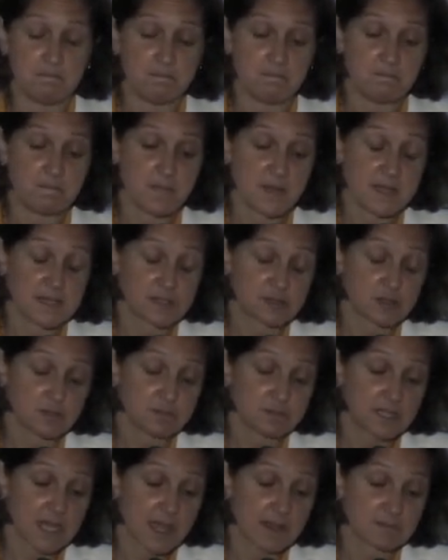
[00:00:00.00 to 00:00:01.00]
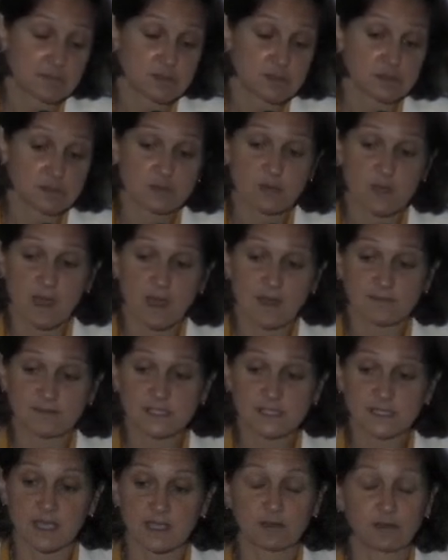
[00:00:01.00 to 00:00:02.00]
And sometimes you have
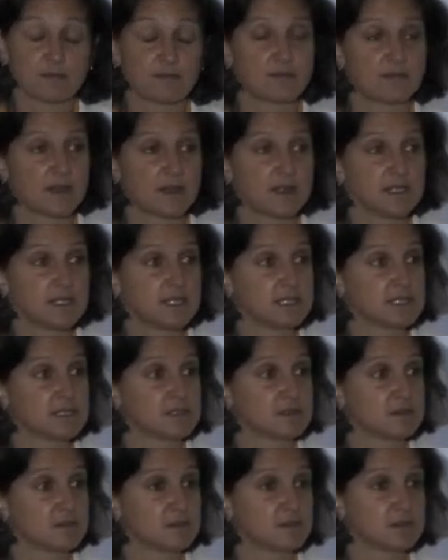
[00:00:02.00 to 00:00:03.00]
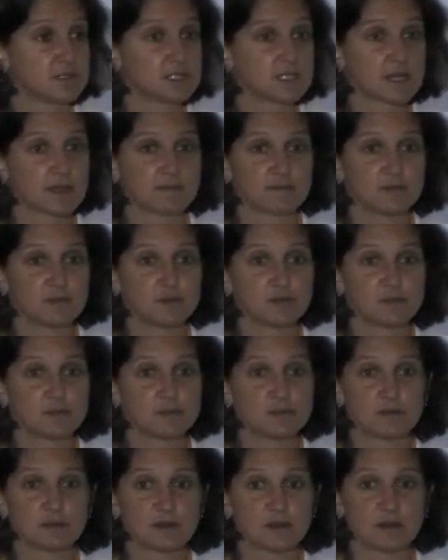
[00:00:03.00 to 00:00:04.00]
these kind of findings which have no
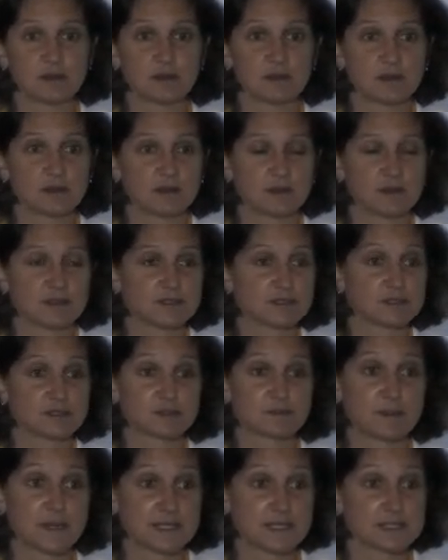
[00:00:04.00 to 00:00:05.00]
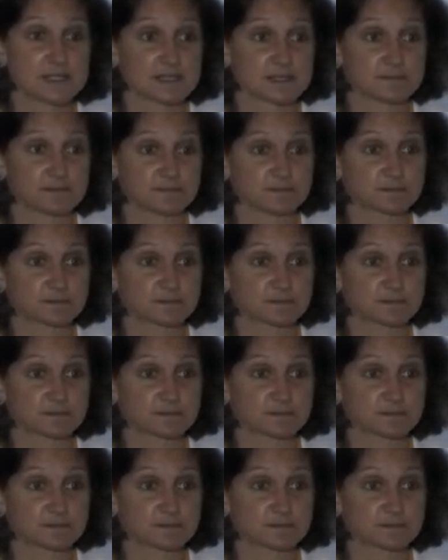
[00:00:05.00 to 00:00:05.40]
suspense.